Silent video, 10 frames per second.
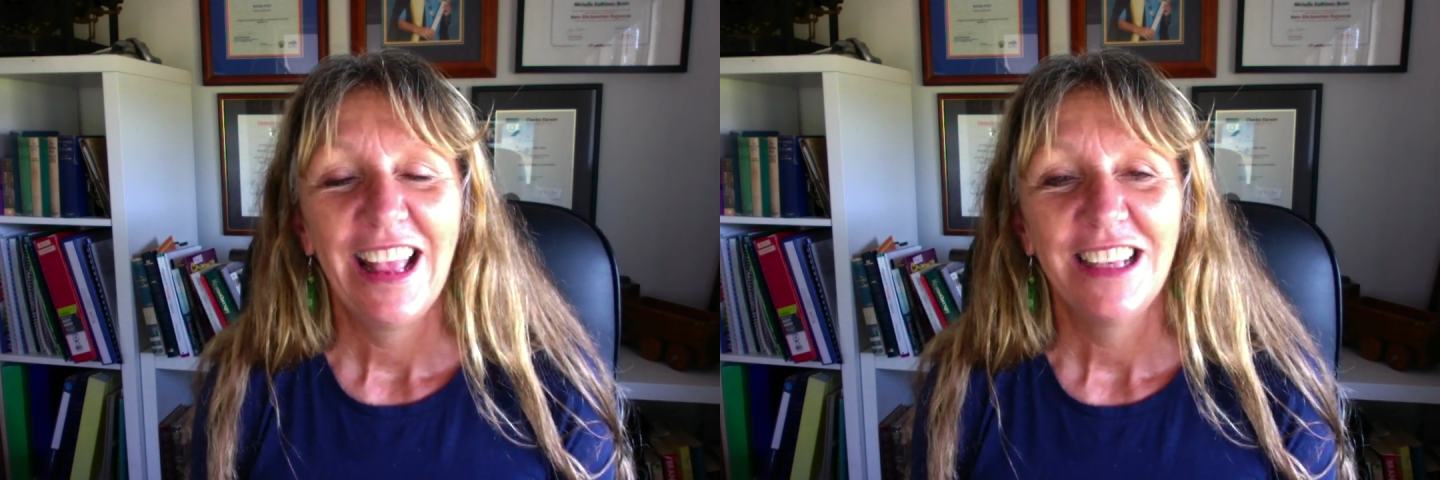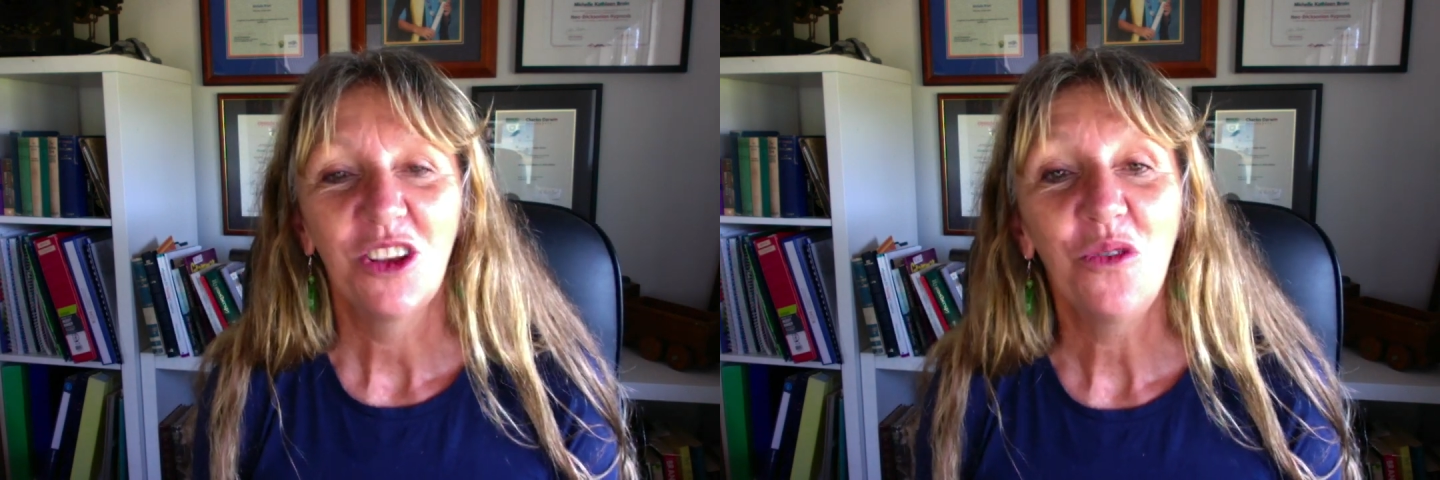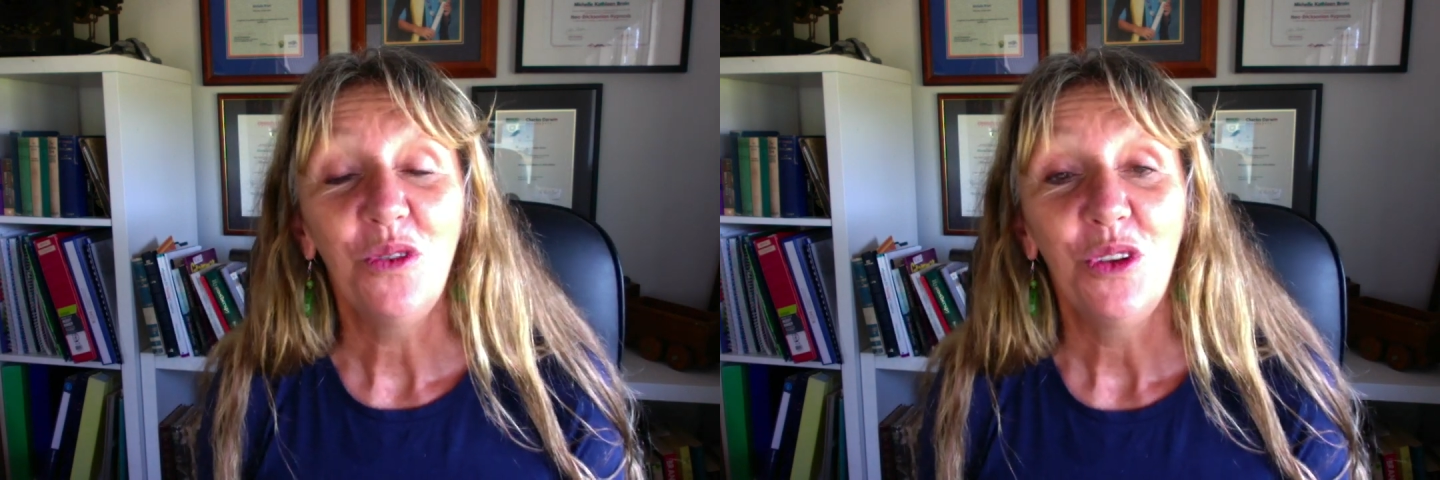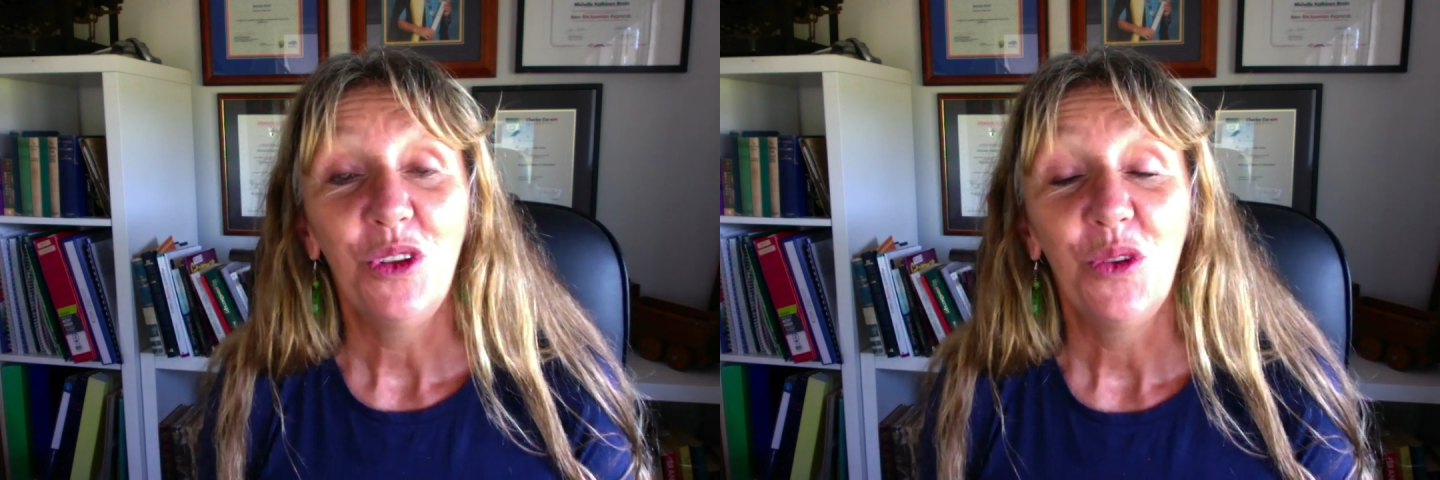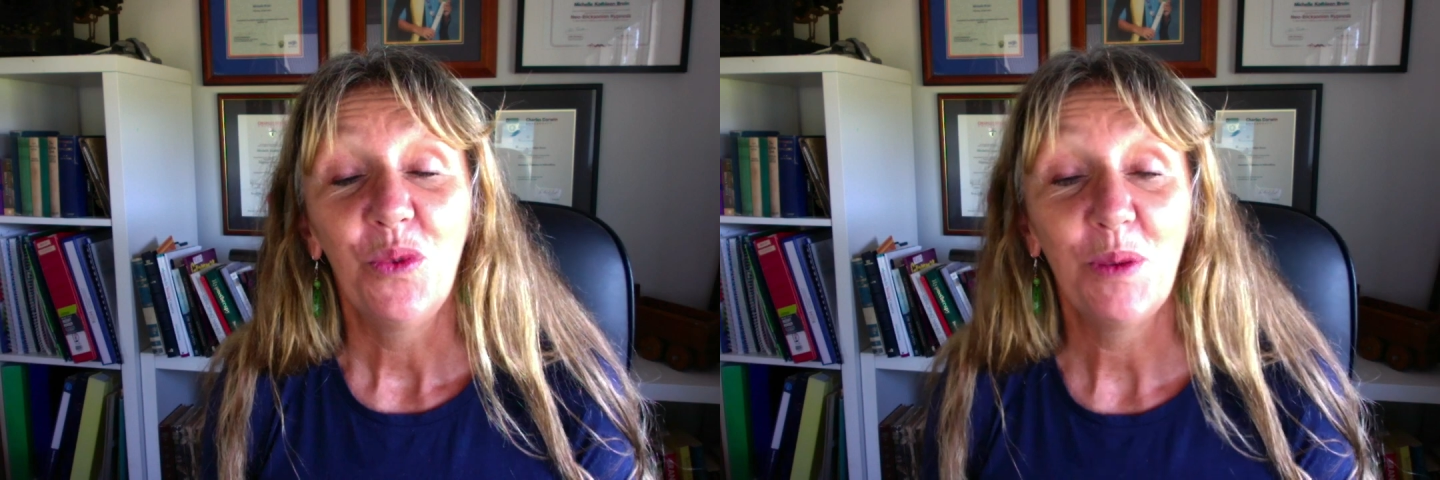So
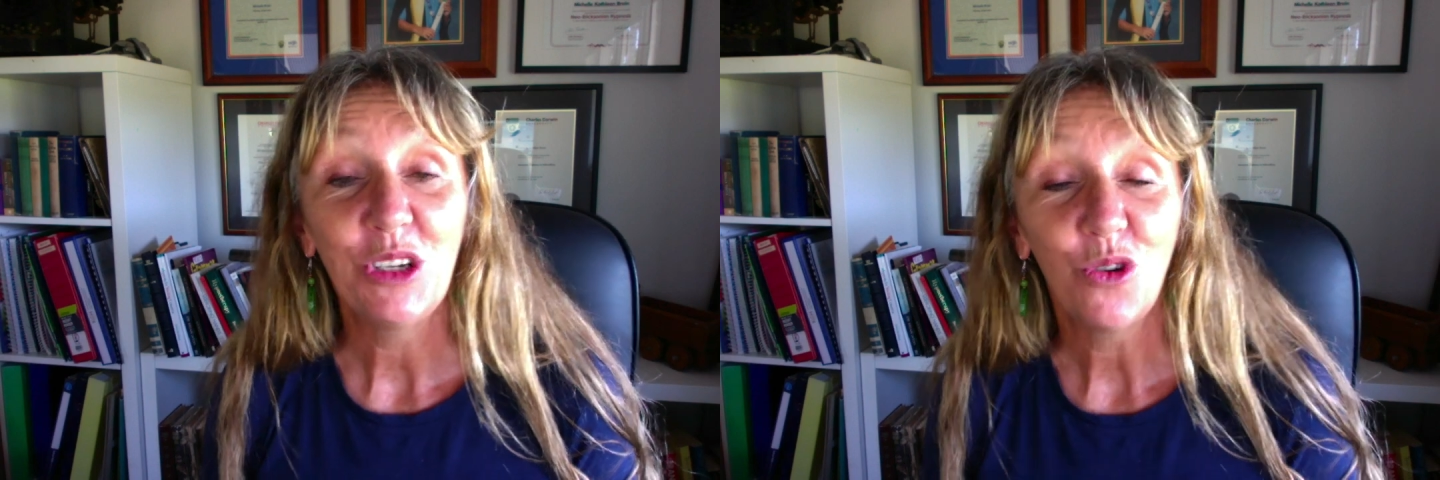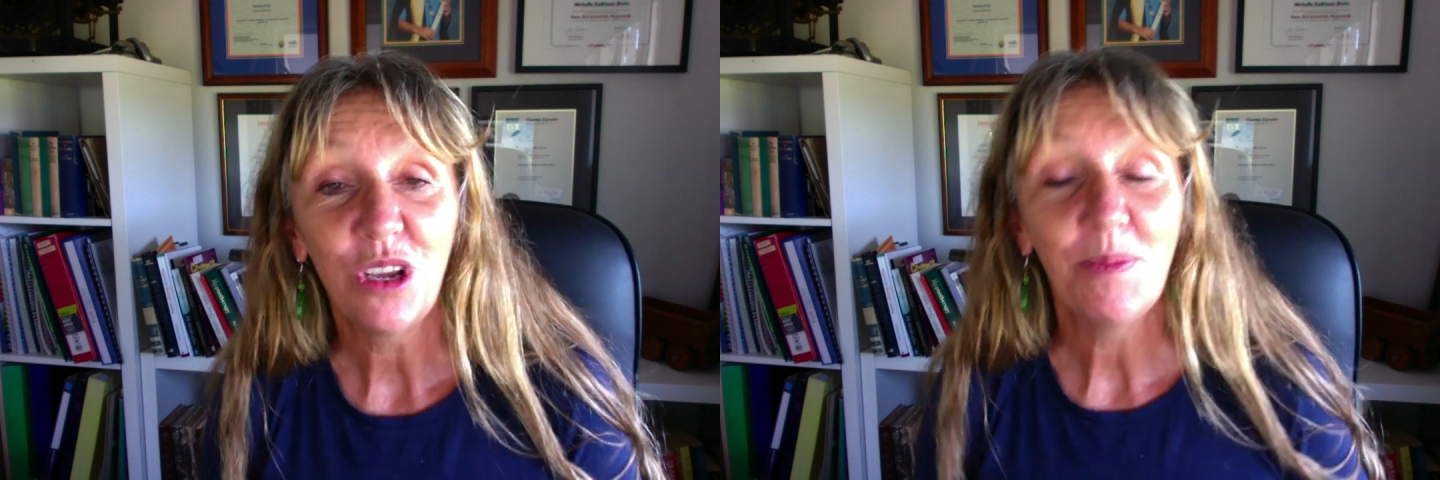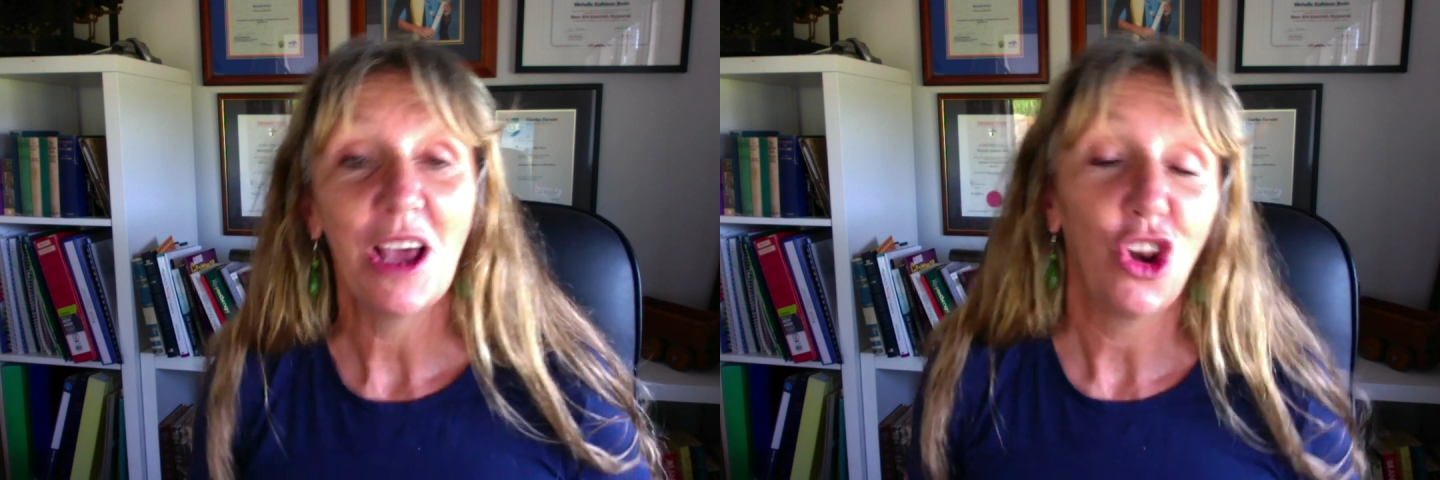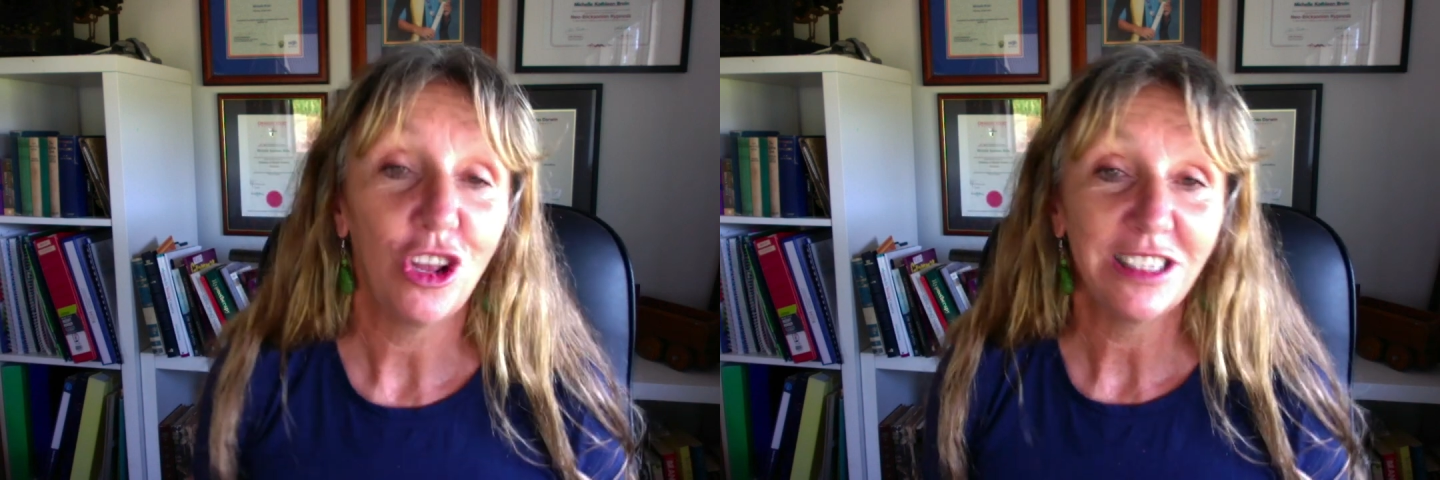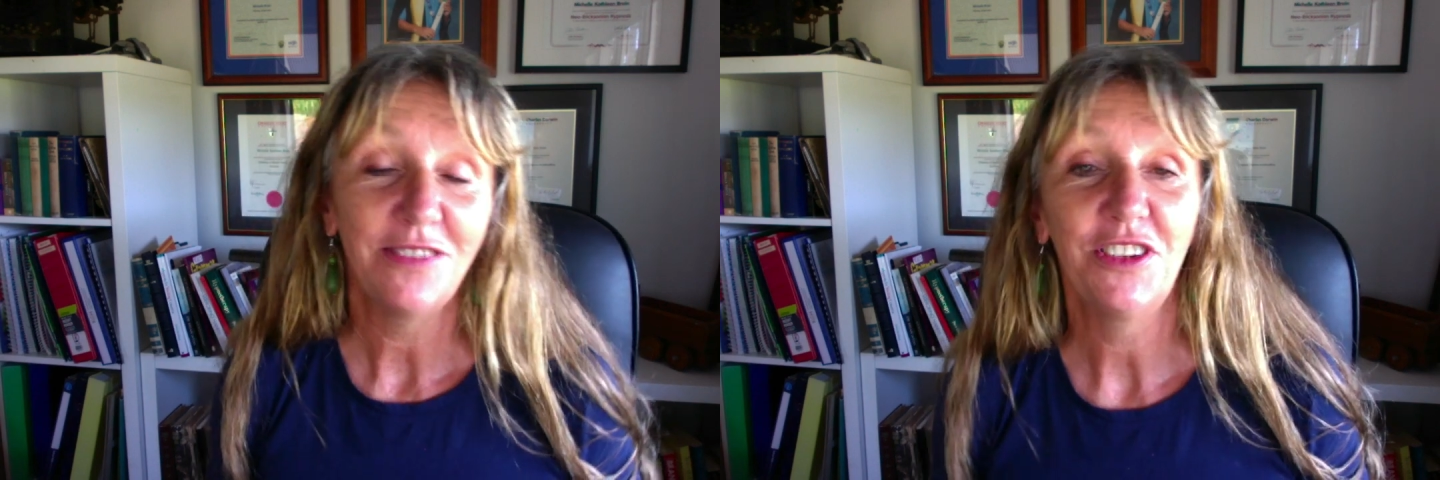we've been talking about
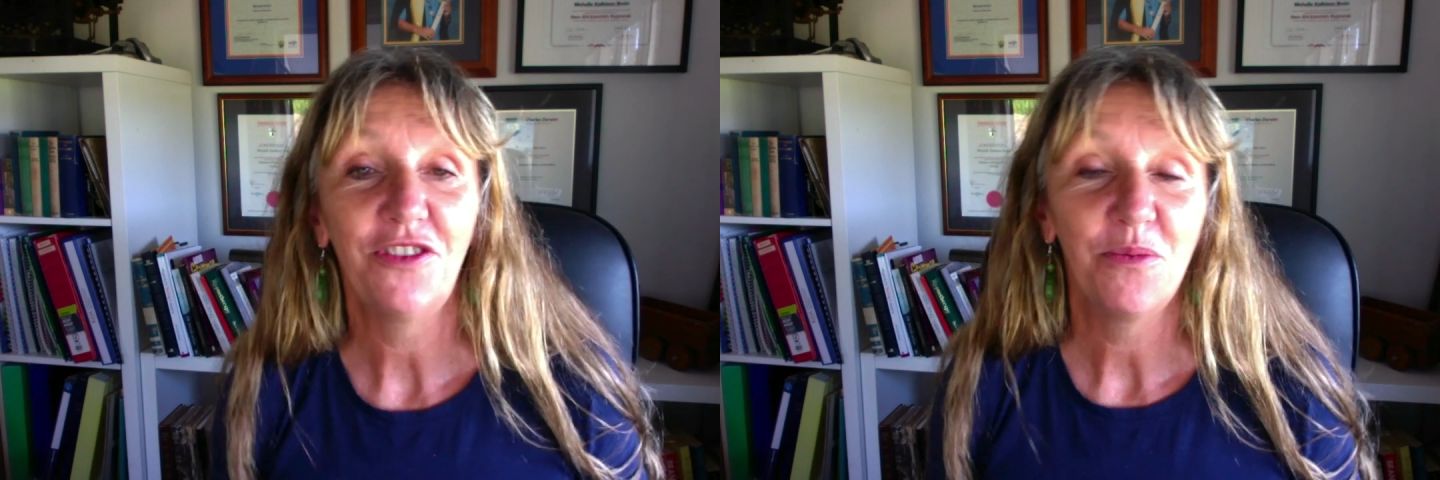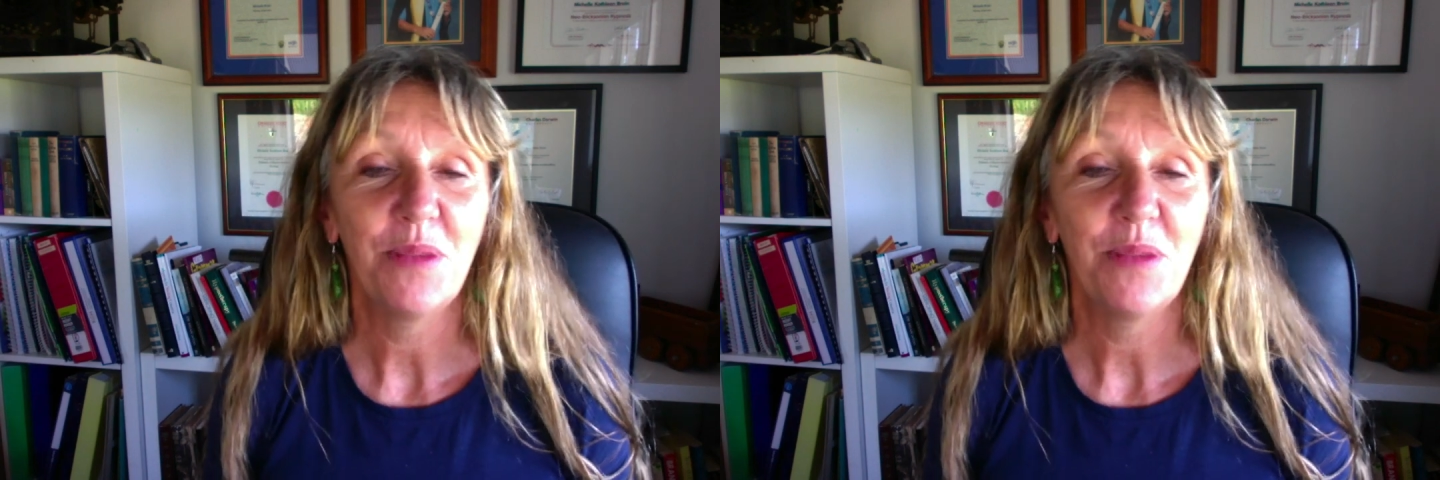lots of different